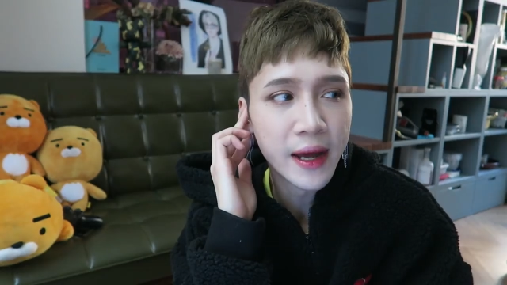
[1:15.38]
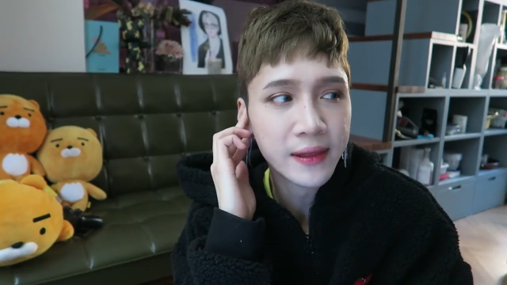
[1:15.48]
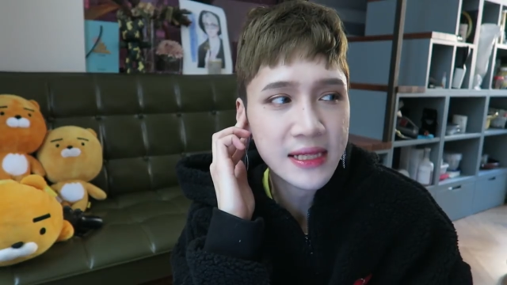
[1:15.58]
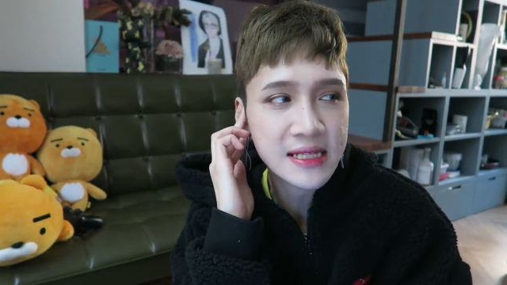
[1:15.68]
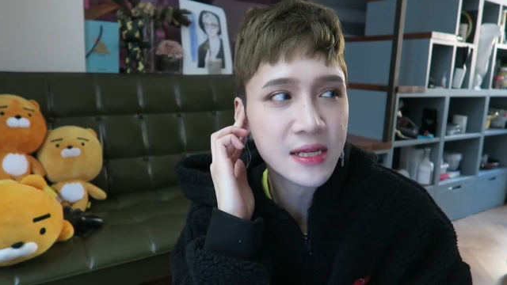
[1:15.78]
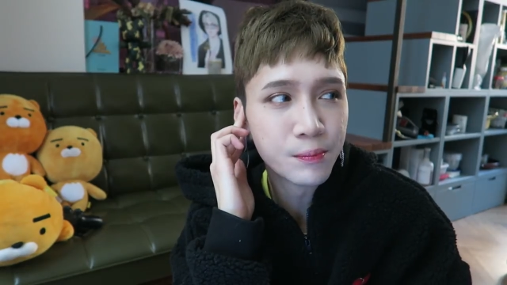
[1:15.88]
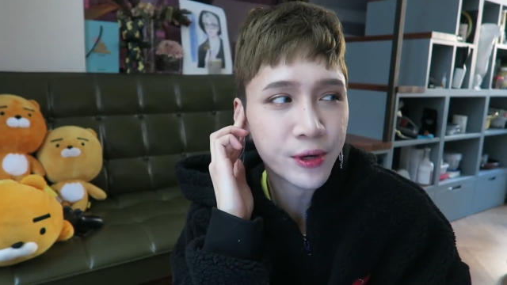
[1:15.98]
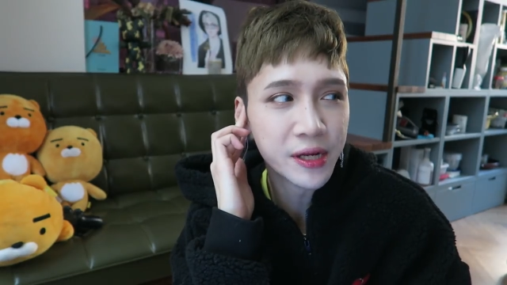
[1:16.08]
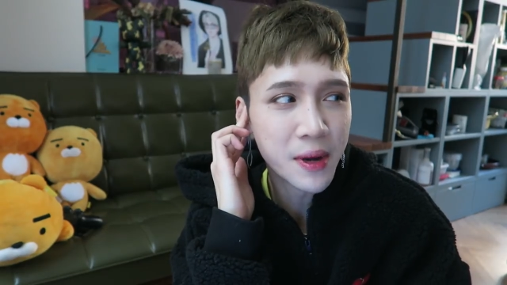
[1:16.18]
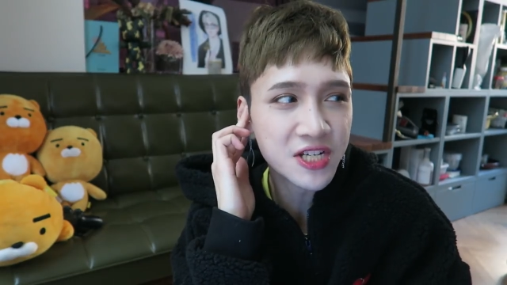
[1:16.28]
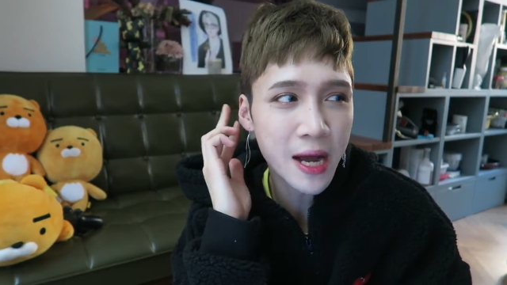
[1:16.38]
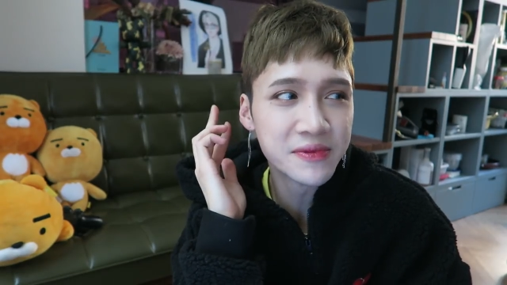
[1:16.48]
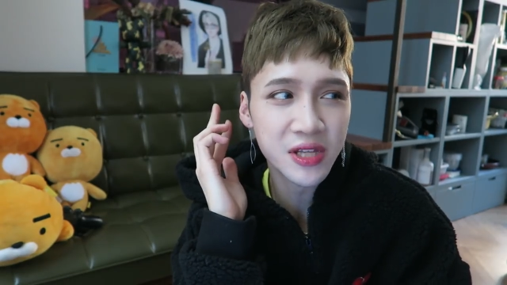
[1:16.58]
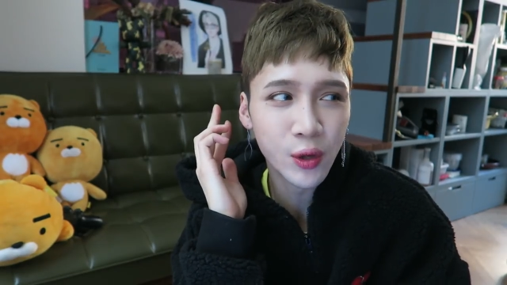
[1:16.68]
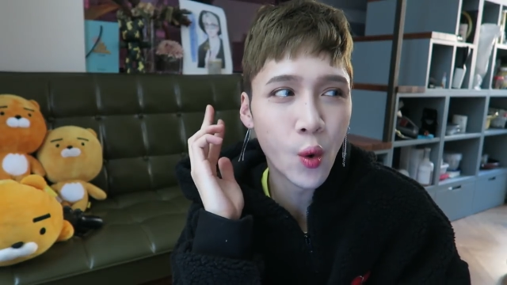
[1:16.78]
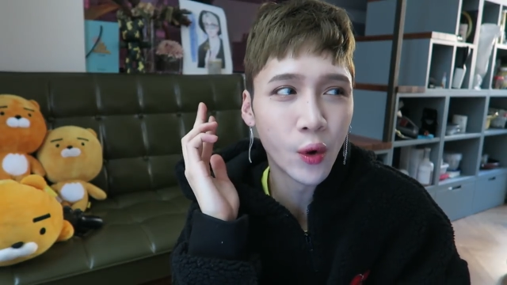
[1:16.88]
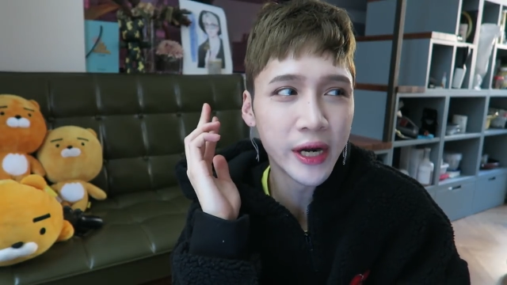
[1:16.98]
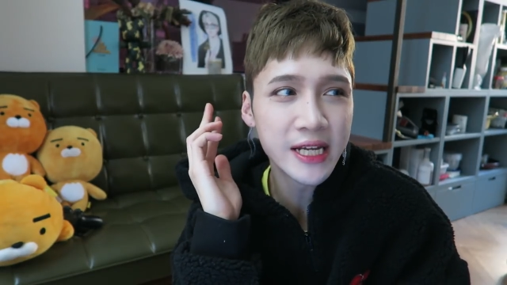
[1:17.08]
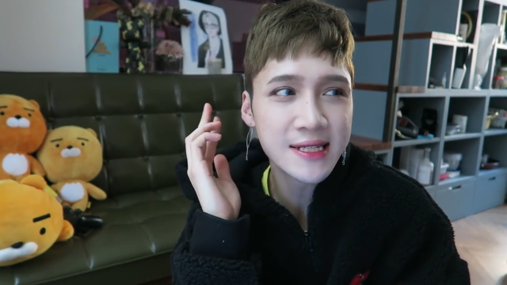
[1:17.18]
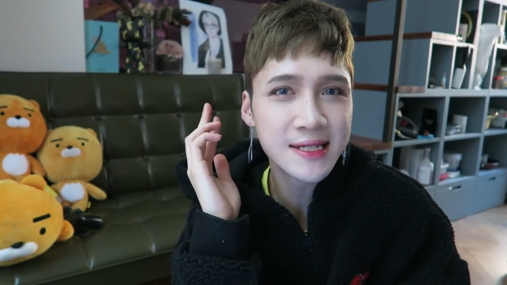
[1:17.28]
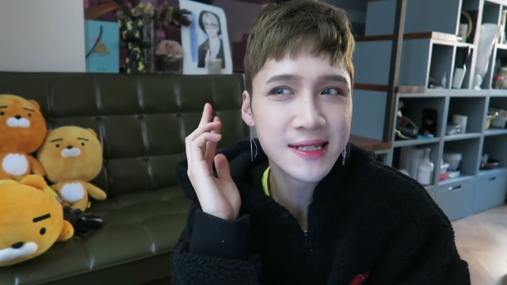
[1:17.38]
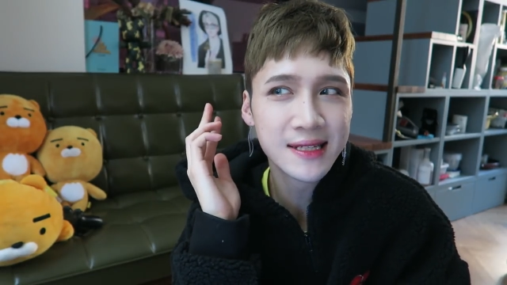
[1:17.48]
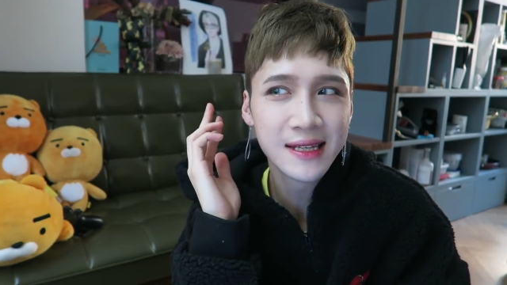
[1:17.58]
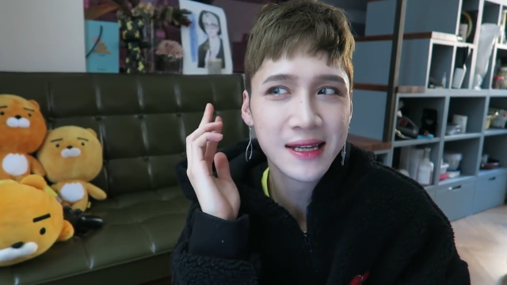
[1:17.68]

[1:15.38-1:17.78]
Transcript: So I listened to pretty much up to the chorus,